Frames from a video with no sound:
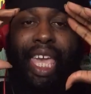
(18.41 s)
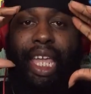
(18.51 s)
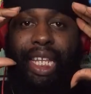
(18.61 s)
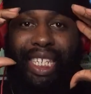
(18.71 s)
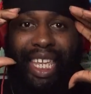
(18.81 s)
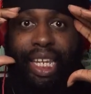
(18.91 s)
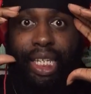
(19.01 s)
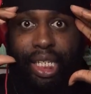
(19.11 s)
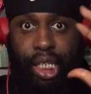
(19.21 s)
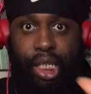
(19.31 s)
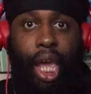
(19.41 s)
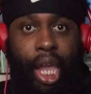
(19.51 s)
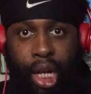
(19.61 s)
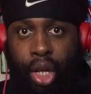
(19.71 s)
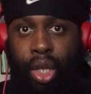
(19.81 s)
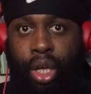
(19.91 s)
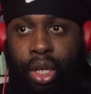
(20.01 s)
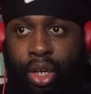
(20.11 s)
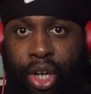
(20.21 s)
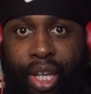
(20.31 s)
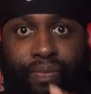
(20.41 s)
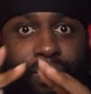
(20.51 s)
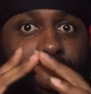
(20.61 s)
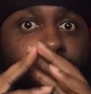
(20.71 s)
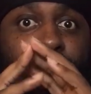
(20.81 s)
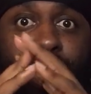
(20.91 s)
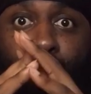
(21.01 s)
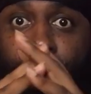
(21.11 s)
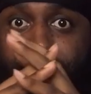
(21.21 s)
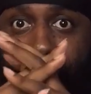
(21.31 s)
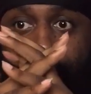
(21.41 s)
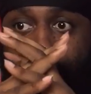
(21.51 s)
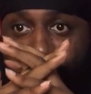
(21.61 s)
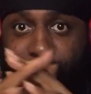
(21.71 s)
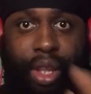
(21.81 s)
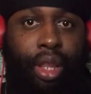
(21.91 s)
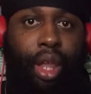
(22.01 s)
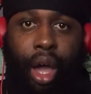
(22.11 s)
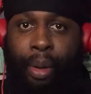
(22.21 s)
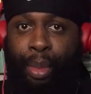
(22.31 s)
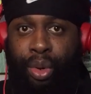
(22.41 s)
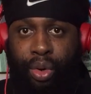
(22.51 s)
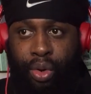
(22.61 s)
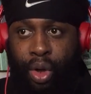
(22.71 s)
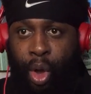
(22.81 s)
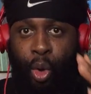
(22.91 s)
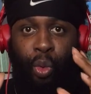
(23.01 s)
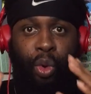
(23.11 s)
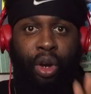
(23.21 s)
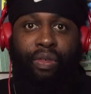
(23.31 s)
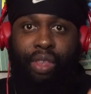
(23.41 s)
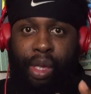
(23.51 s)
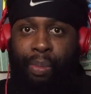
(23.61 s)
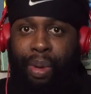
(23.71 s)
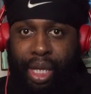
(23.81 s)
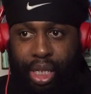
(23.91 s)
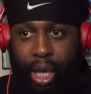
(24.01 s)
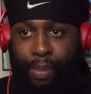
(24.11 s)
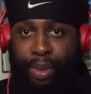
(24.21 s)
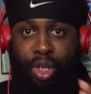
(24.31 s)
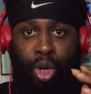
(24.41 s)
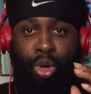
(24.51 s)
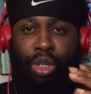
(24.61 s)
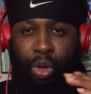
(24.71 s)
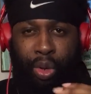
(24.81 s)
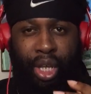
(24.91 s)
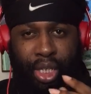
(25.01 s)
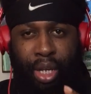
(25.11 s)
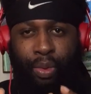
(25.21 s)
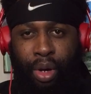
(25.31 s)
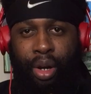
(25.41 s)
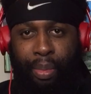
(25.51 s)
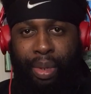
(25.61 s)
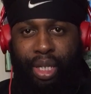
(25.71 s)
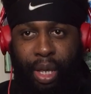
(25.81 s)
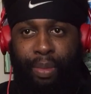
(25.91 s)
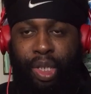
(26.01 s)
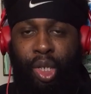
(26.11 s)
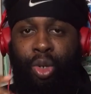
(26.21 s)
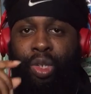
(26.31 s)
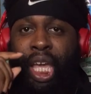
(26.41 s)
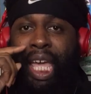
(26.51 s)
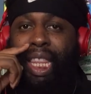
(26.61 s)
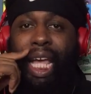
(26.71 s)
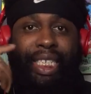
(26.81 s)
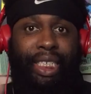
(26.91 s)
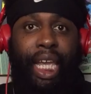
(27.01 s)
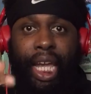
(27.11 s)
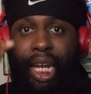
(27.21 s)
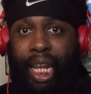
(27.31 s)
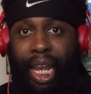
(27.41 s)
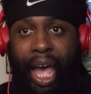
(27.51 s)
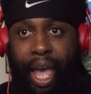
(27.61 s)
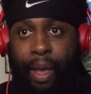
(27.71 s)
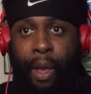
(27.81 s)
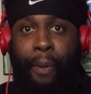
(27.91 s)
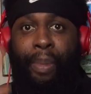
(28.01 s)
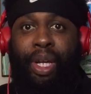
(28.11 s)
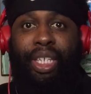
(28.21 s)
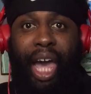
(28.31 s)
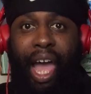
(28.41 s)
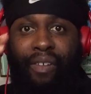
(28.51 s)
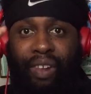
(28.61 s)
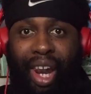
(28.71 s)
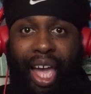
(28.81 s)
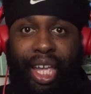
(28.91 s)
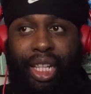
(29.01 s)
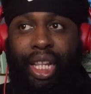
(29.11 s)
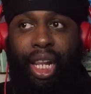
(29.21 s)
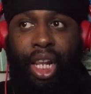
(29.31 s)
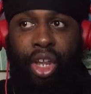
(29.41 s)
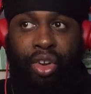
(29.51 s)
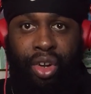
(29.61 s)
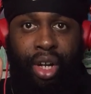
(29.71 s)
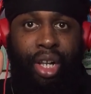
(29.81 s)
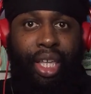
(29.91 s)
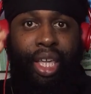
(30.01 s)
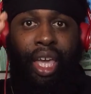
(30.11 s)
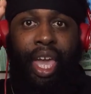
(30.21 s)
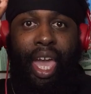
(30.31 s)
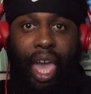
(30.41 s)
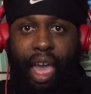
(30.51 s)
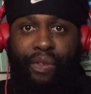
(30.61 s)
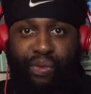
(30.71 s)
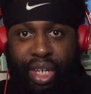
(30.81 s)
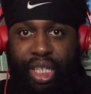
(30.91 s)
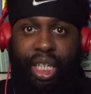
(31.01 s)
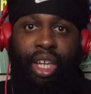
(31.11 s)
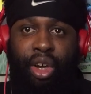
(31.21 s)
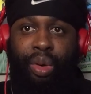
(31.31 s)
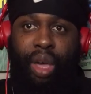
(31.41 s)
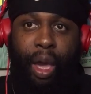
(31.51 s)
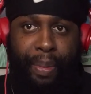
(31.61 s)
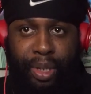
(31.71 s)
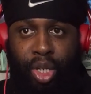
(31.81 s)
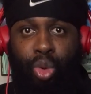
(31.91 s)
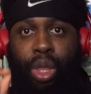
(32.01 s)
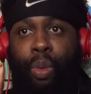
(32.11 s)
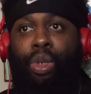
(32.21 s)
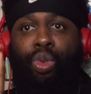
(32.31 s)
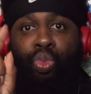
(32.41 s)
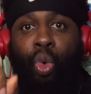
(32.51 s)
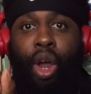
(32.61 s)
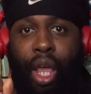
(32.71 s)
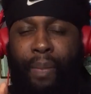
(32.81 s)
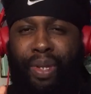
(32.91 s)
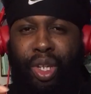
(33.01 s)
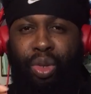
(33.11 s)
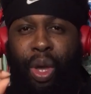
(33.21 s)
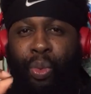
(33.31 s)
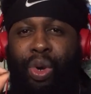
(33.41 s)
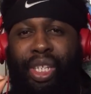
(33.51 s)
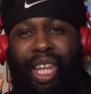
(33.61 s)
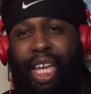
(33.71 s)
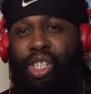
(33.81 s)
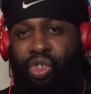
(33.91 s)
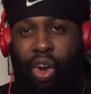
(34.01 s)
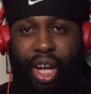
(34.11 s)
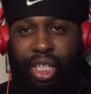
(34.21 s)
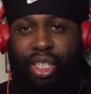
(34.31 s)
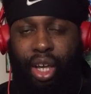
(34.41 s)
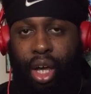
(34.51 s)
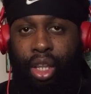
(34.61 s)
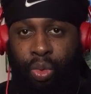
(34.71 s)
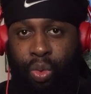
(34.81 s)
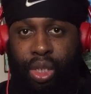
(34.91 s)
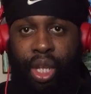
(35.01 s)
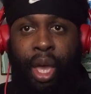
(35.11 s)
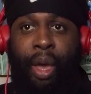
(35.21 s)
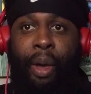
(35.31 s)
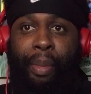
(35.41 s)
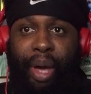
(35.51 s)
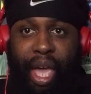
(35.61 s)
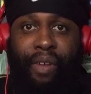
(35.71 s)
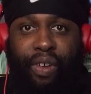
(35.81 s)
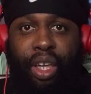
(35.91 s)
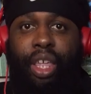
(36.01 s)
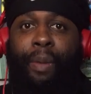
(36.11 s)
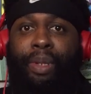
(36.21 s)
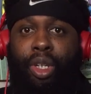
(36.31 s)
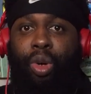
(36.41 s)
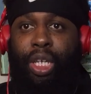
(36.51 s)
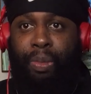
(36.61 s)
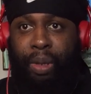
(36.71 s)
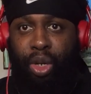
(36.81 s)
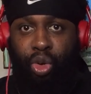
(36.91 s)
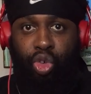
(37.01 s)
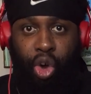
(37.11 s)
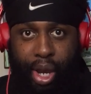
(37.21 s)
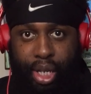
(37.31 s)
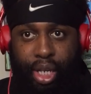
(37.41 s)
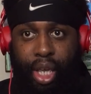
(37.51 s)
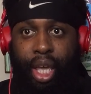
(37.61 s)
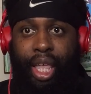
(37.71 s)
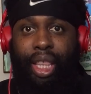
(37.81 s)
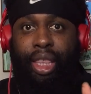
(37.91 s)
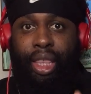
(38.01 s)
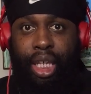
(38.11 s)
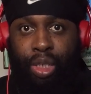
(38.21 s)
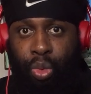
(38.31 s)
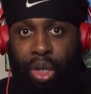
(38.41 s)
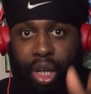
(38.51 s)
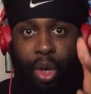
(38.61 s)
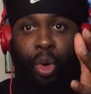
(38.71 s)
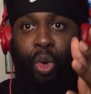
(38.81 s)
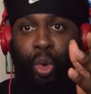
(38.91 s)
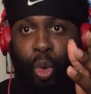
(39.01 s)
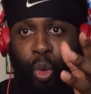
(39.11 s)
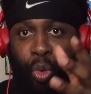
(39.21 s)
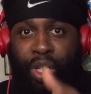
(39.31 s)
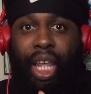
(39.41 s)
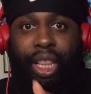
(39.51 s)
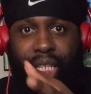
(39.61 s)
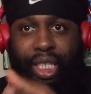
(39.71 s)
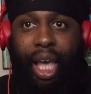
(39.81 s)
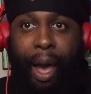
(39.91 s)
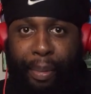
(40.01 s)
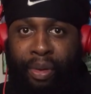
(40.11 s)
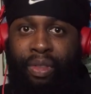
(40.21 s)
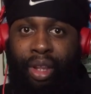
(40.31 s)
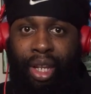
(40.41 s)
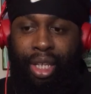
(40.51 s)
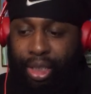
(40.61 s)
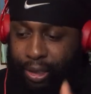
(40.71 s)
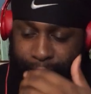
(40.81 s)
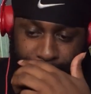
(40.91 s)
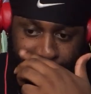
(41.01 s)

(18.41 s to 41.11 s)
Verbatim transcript: It is insanely good. This was a phenomenal, one of the best episodes. And when I say one of the best episodes, that's saying a lot. Because I've liked literally every single episode. There was one episode that wasn't as great as the other ones, but every other episode has been great. This one was at the top of the list.